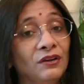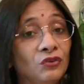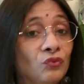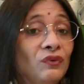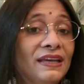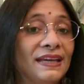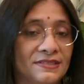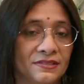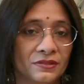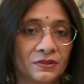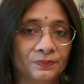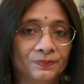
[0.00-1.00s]
its
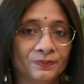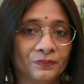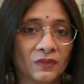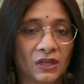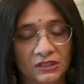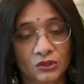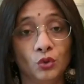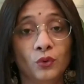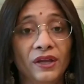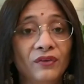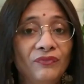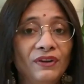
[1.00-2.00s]
weakest.
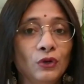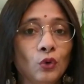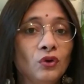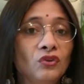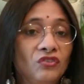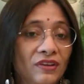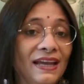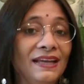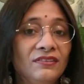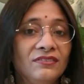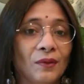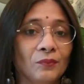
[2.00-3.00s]
So if we don't
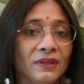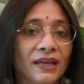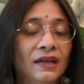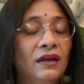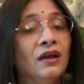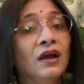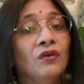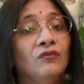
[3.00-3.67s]
change something,